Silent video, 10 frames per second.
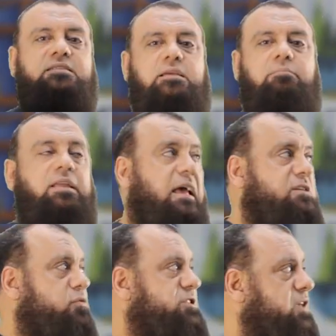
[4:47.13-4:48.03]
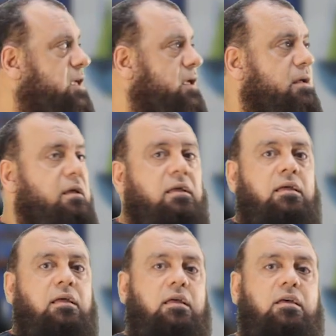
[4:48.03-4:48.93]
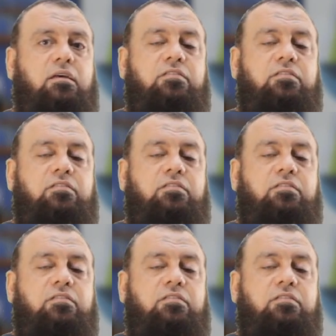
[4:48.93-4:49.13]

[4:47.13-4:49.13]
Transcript: Simply, as we see, uh,